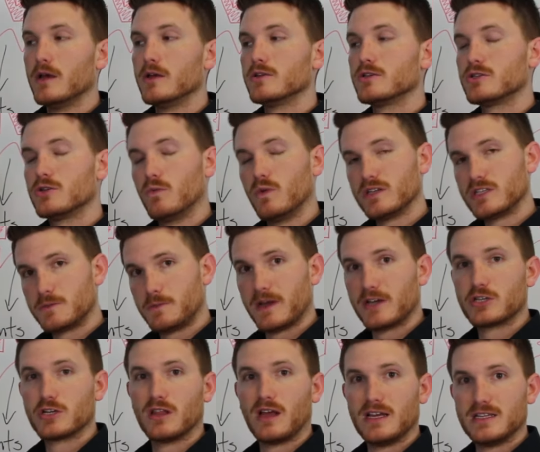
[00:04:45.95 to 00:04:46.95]
So what
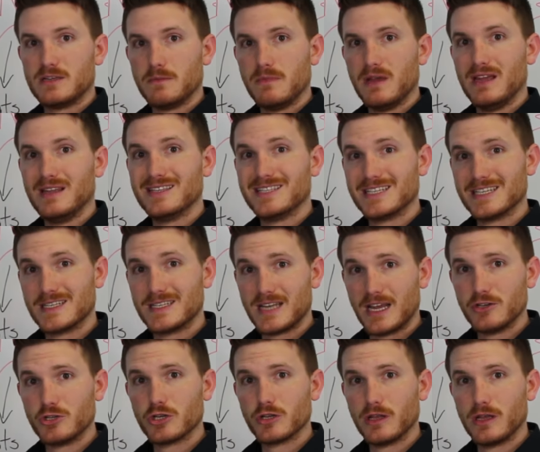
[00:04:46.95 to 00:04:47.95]
specializing means is
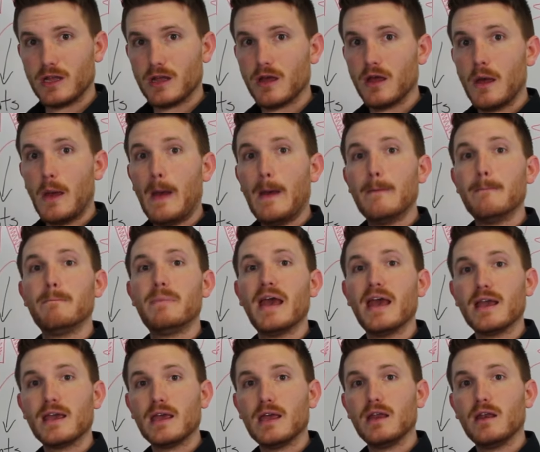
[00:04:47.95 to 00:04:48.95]
essentially
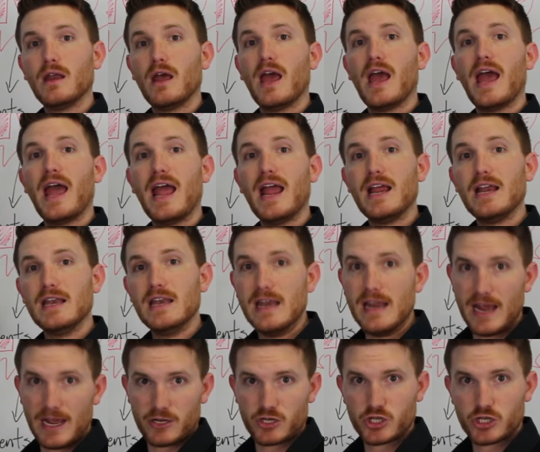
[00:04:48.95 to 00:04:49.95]
picking a
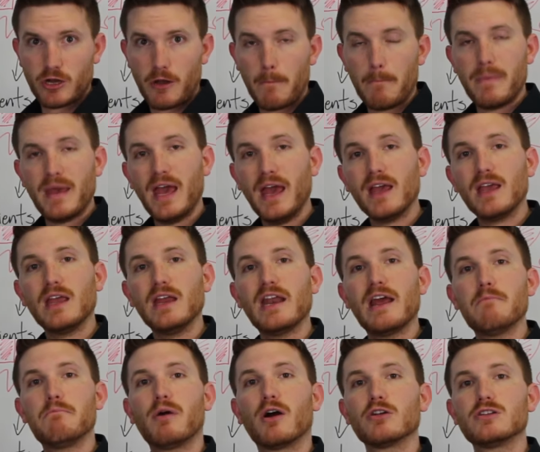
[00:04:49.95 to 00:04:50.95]
niche, picking
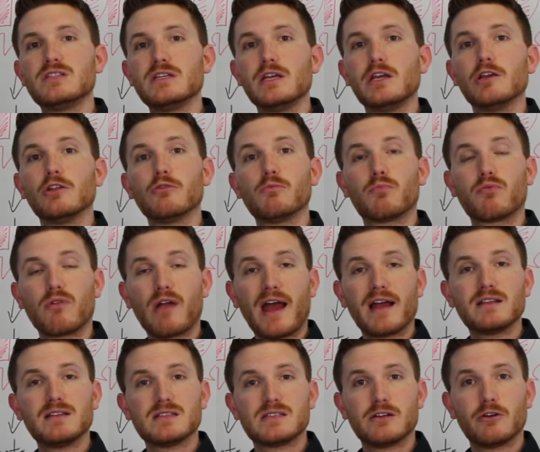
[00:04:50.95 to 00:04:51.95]
a particular
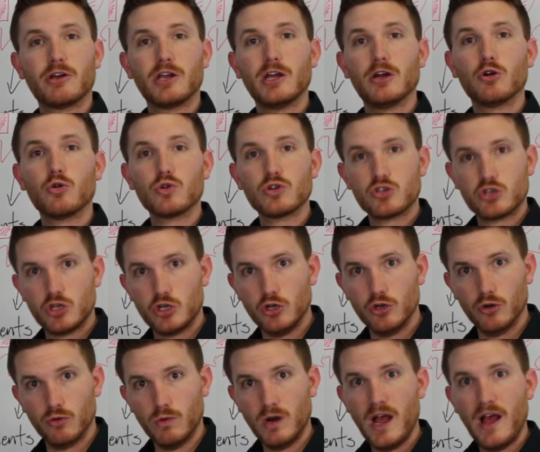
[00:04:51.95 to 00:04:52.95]
practice area or
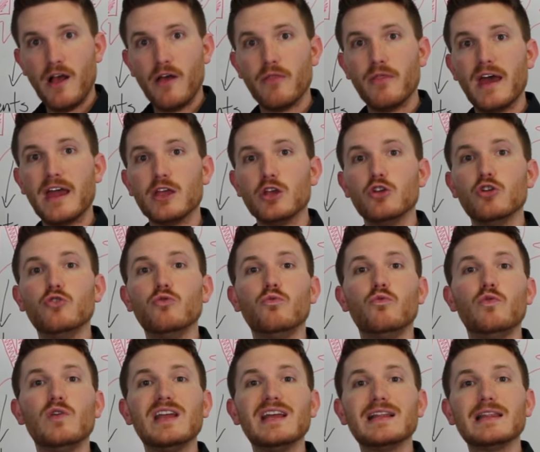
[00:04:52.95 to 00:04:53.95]
two that you
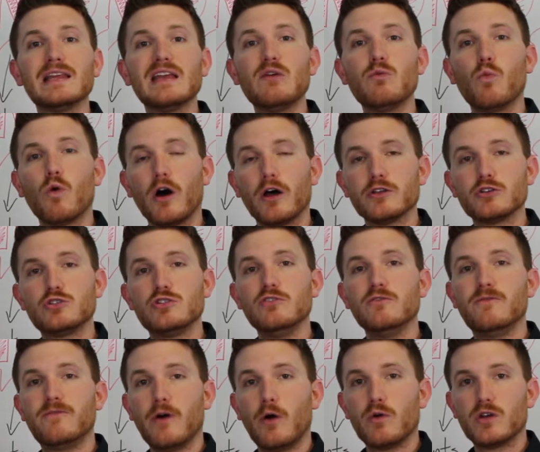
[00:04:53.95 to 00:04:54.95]
really want to
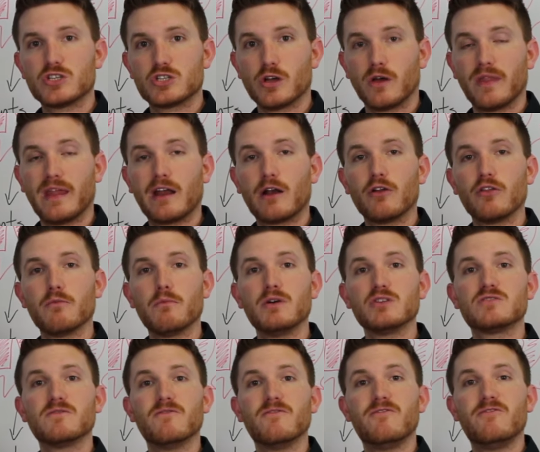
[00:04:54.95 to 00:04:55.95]
focus on, that are the
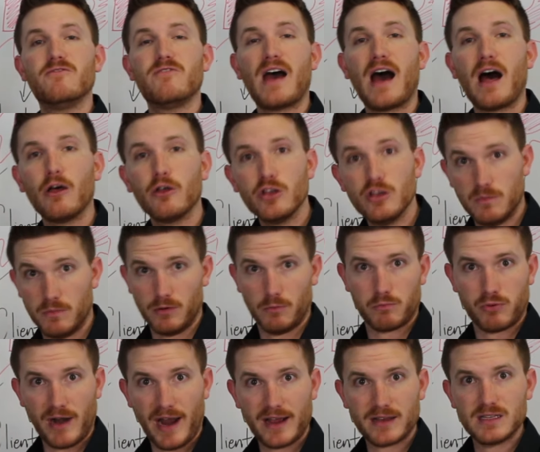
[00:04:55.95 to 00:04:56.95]
most valuable
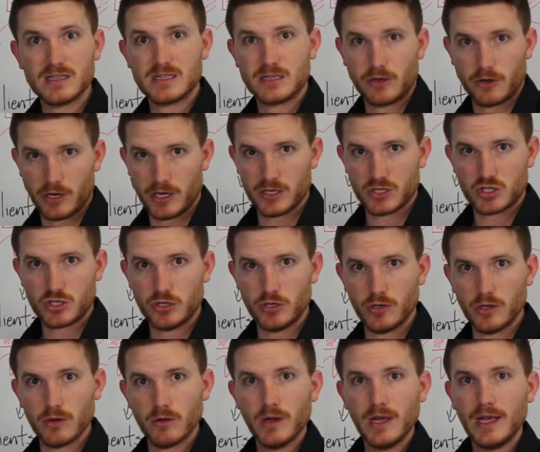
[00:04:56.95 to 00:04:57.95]
practice areas to
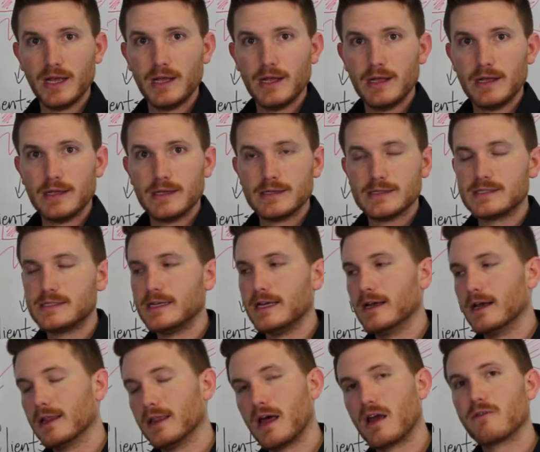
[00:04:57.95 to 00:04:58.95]
you.
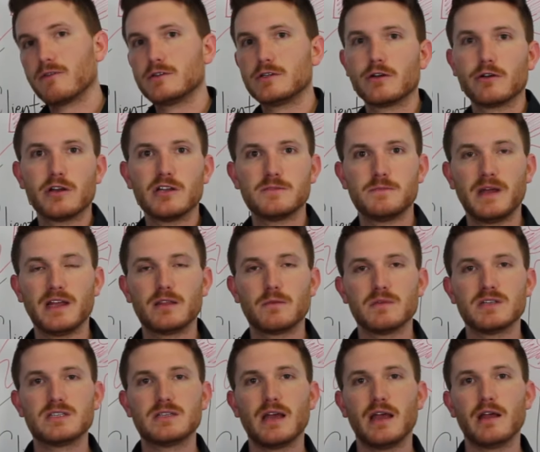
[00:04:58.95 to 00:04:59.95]
See, a lot of attorneys make the
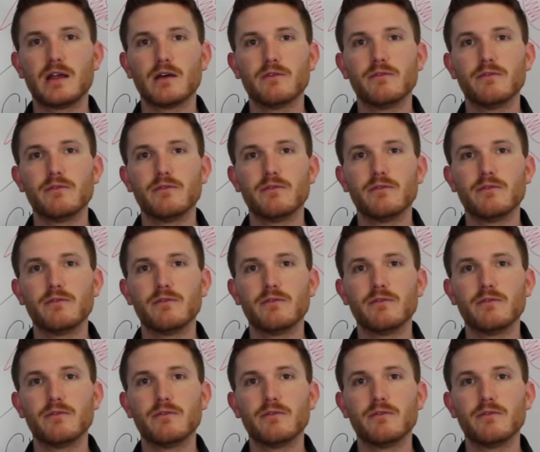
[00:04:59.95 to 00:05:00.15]
mistake